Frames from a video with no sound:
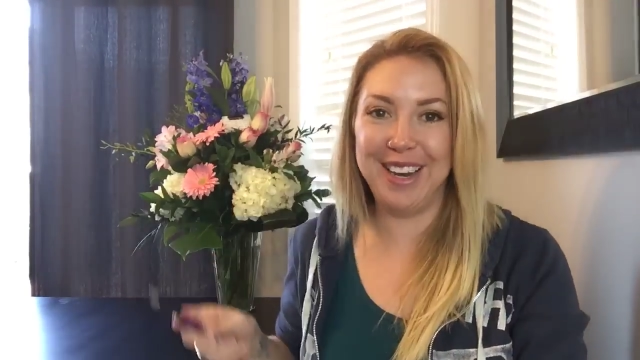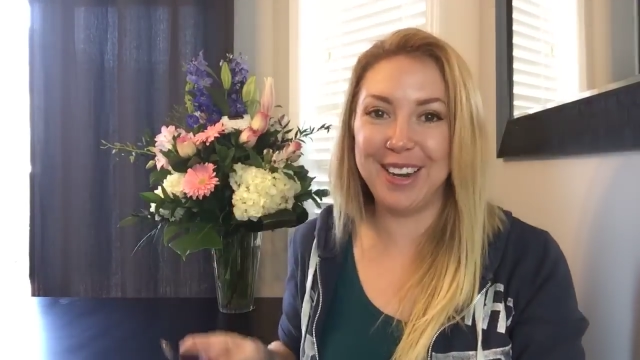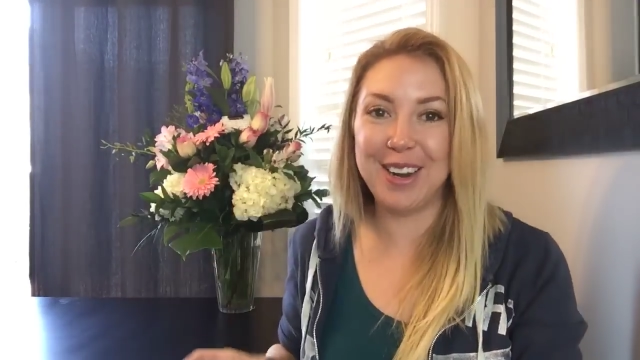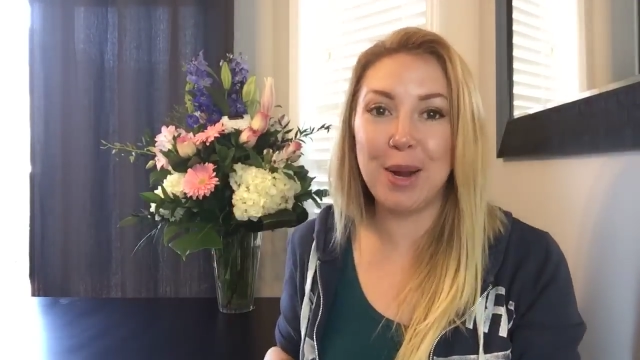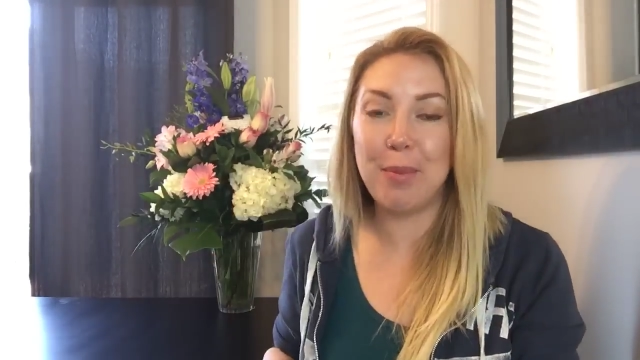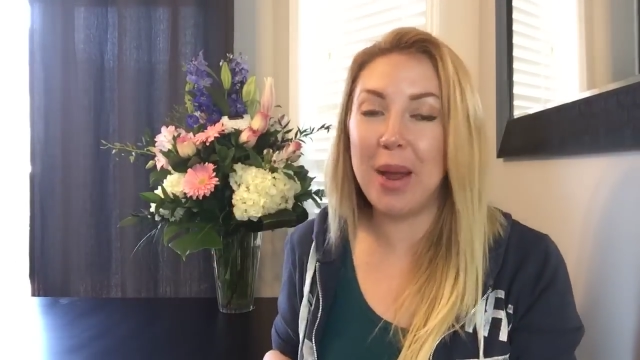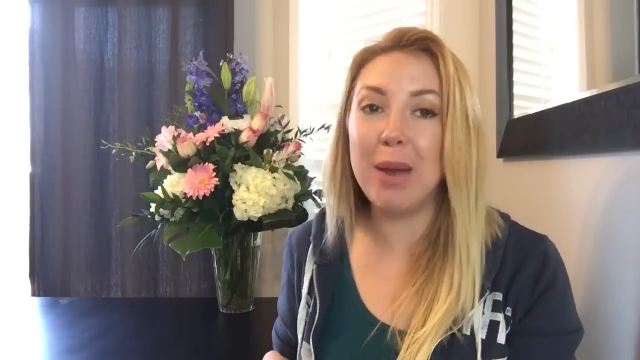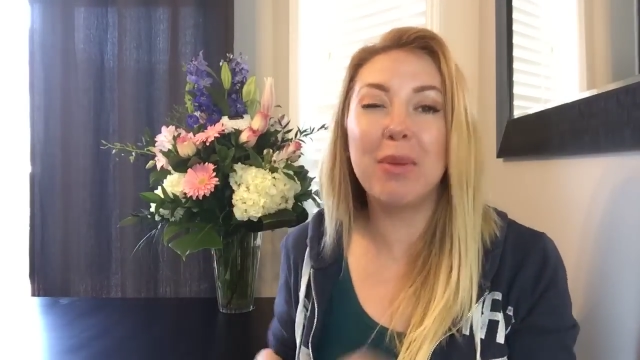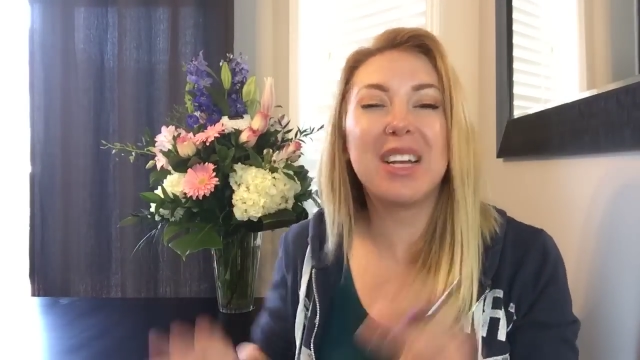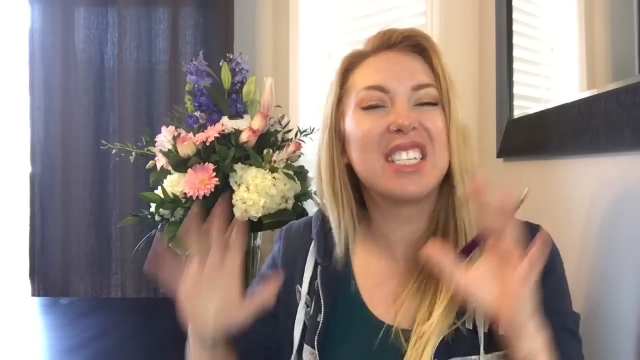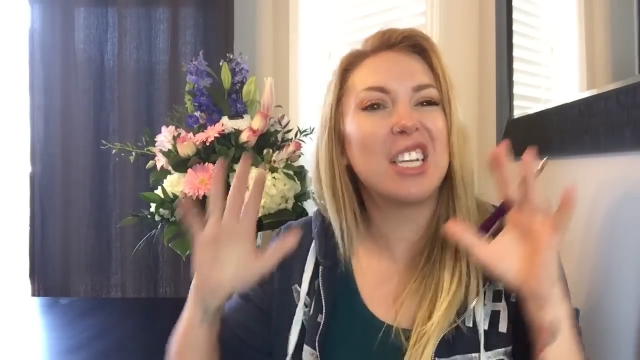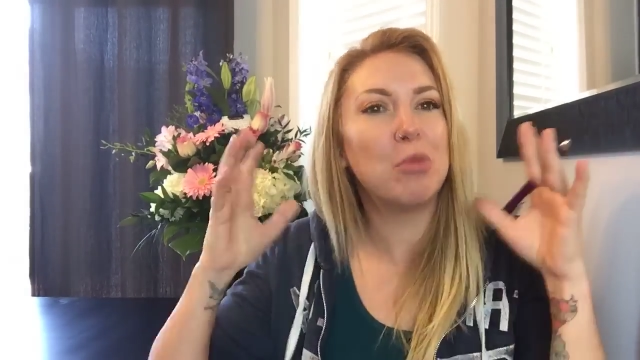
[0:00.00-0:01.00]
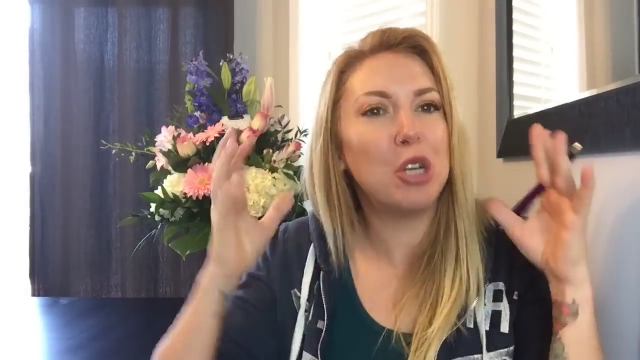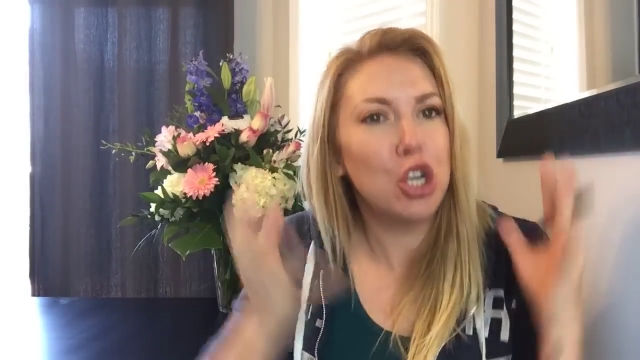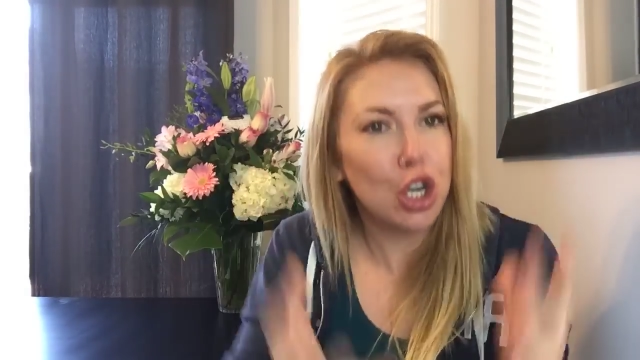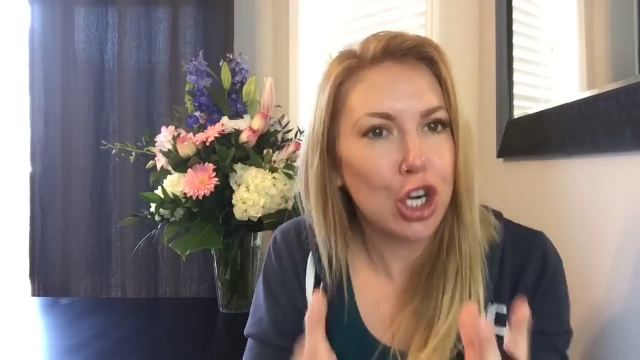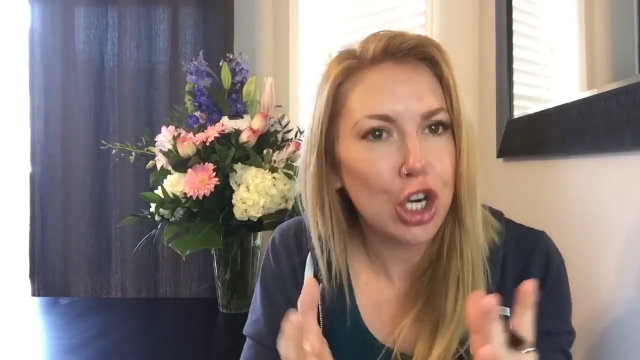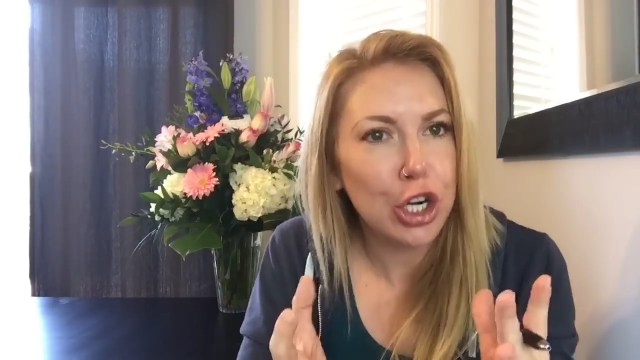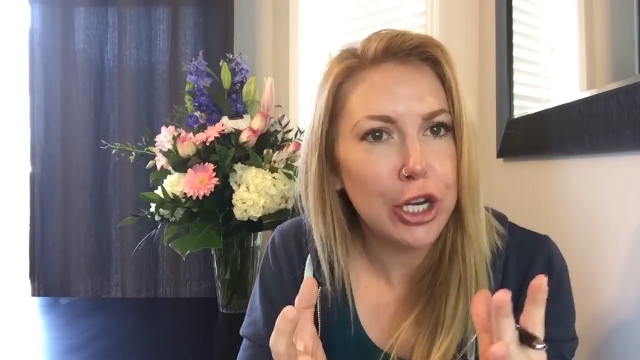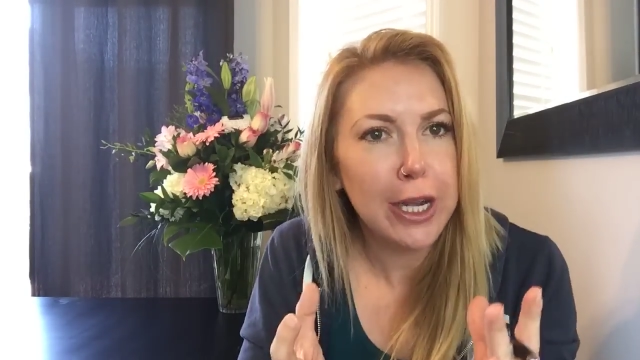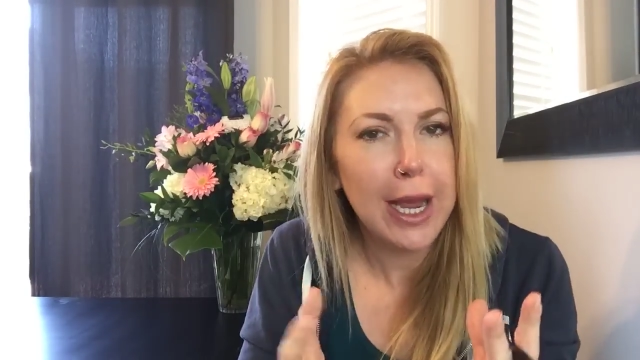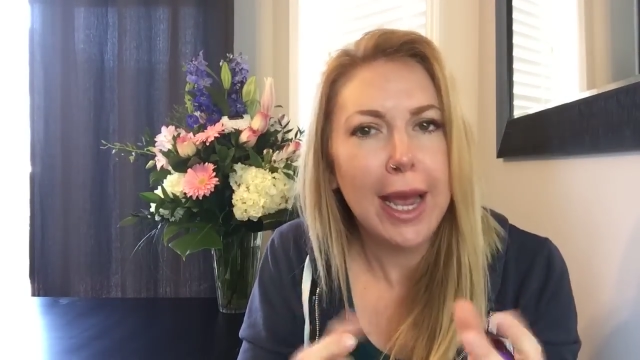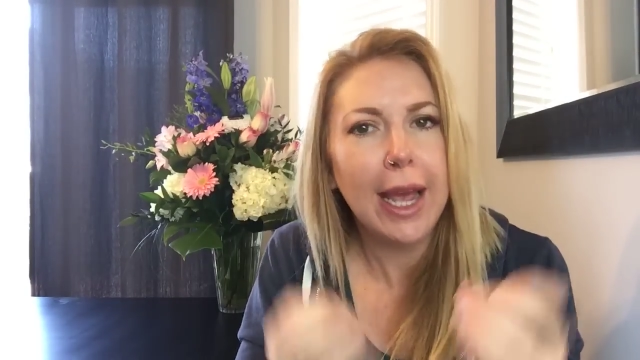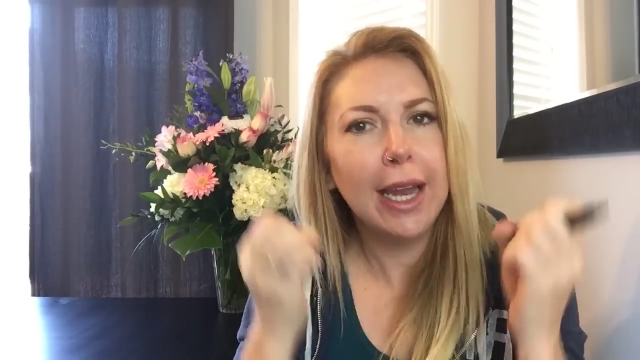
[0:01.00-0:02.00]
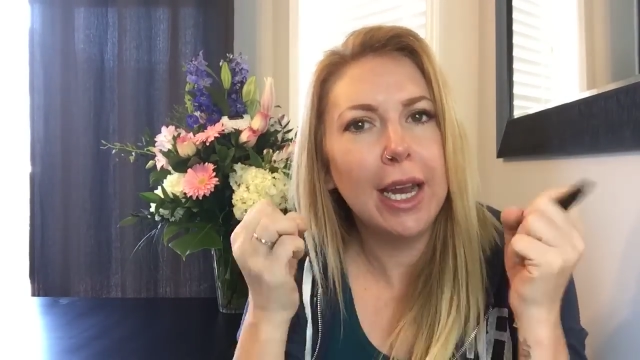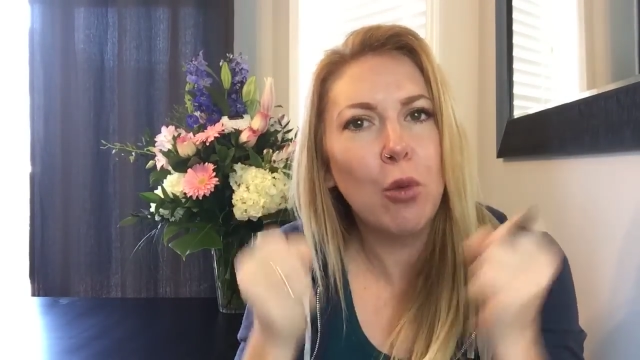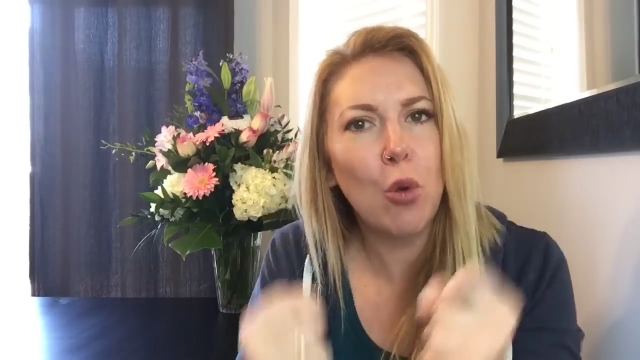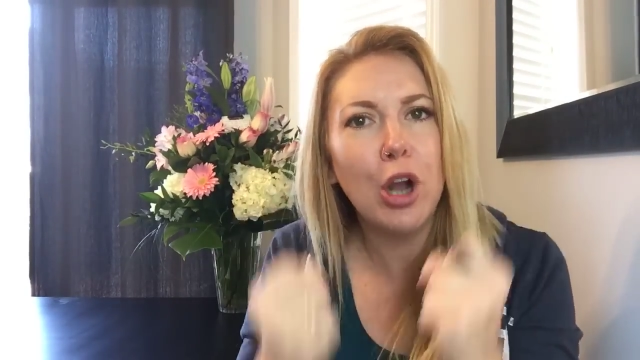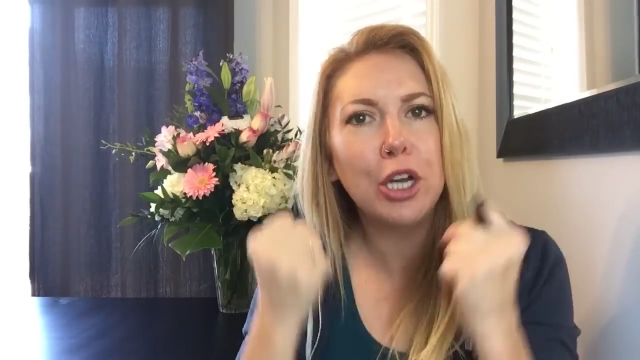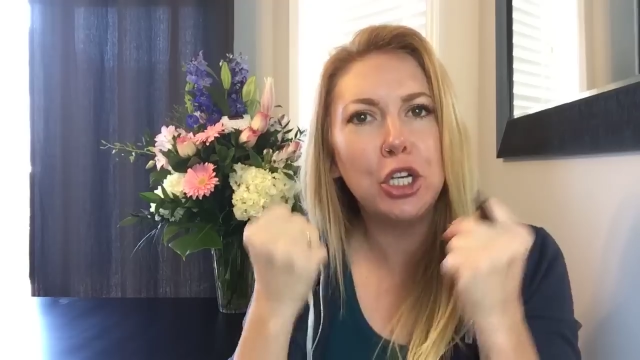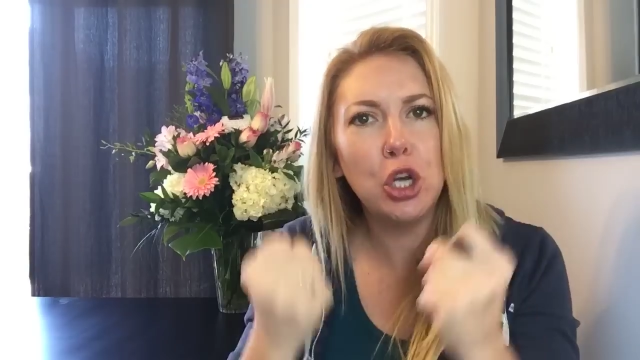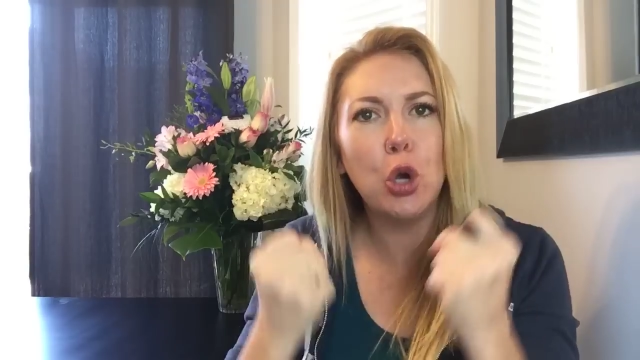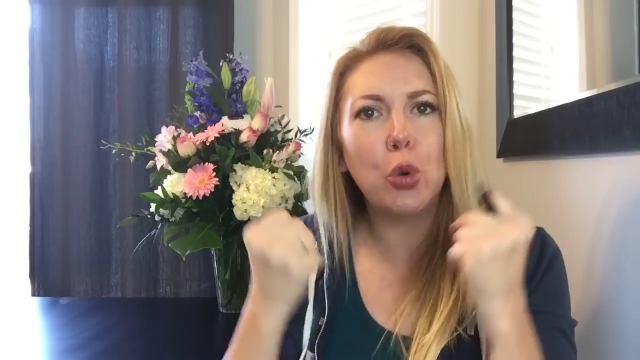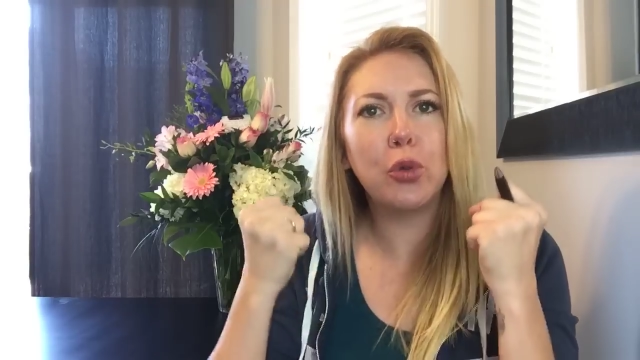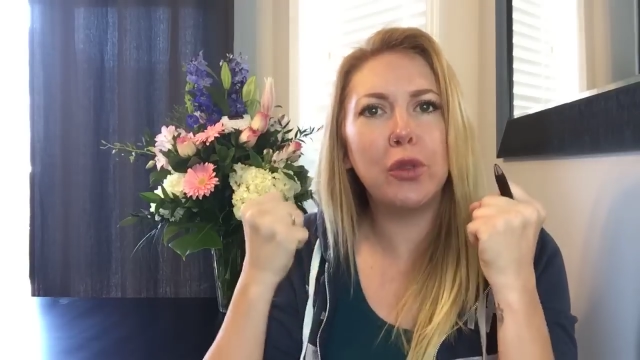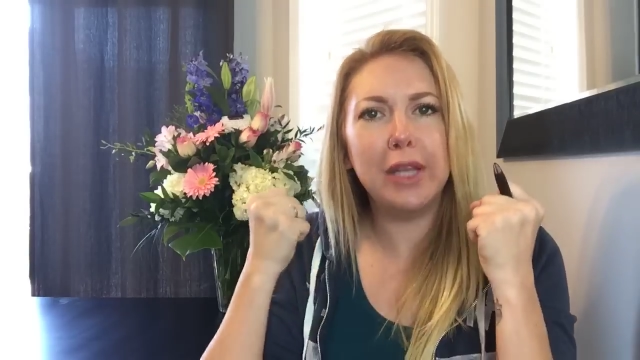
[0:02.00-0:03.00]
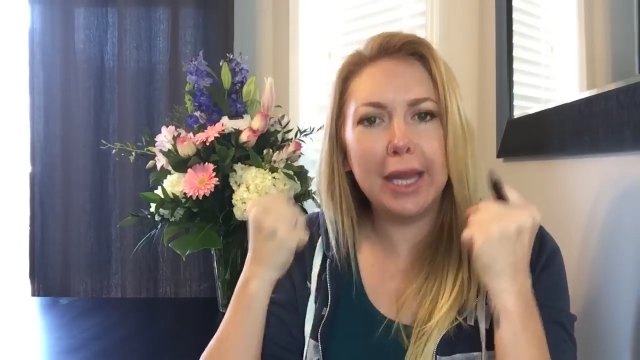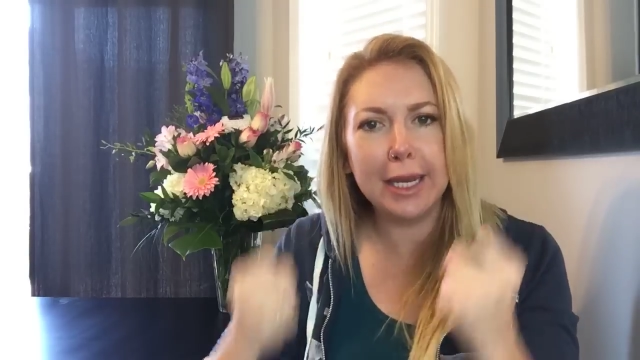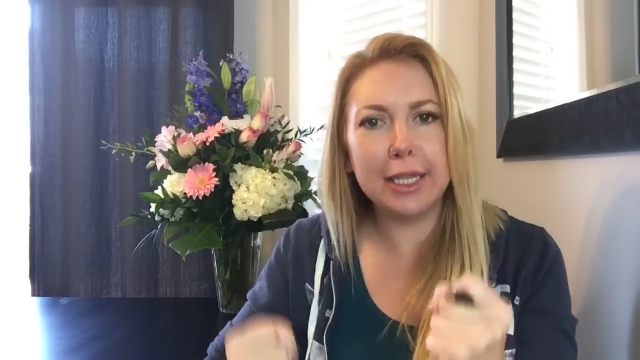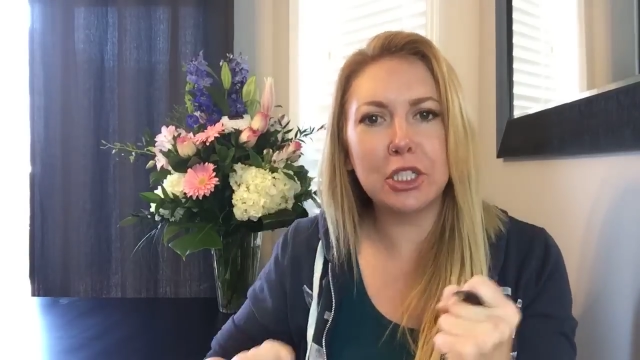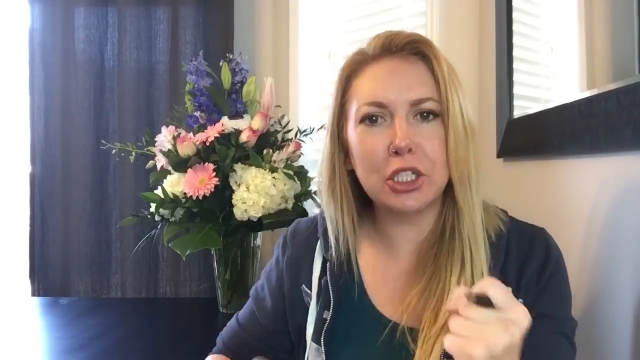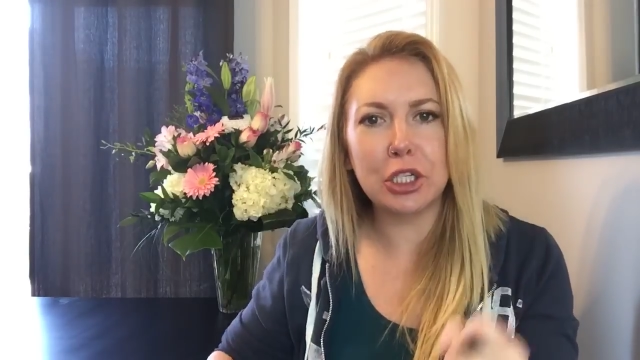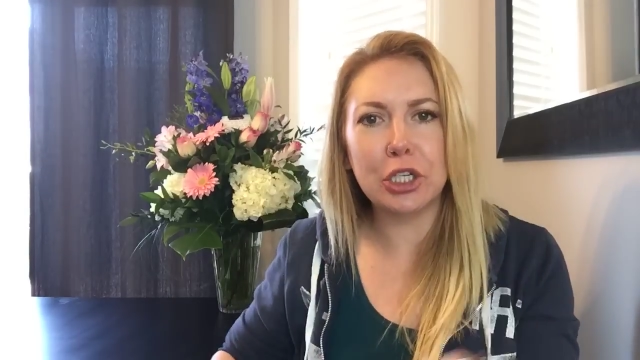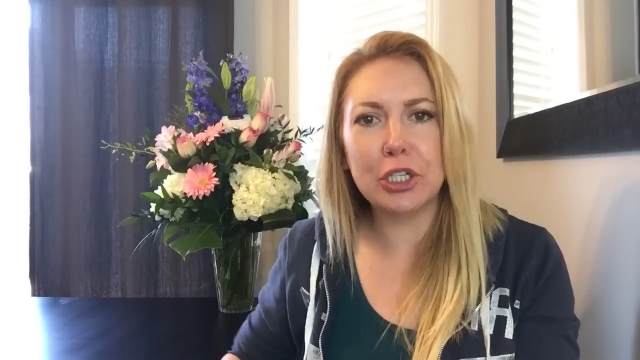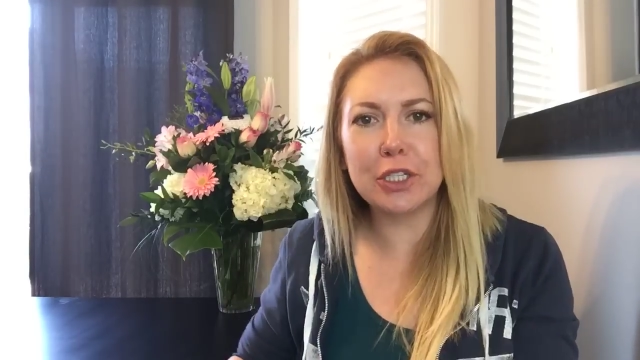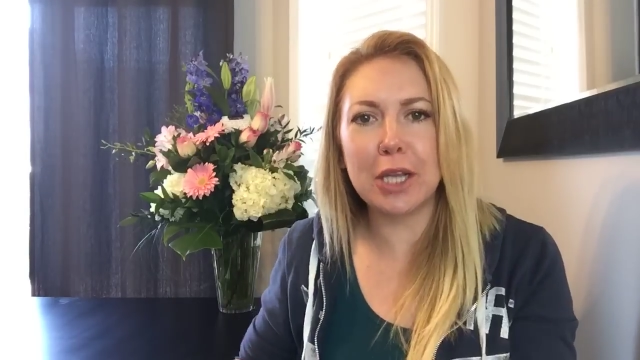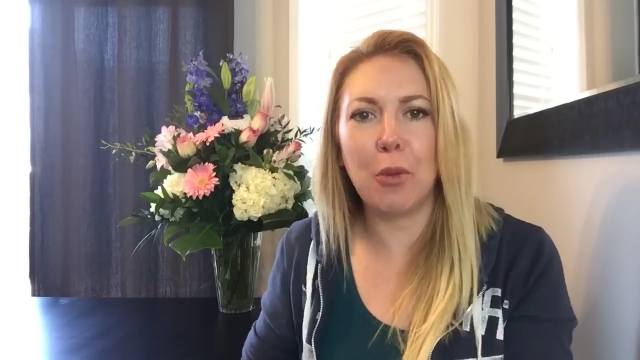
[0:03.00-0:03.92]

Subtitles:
here and a pen because I'm a nerd and I wanna know the answers.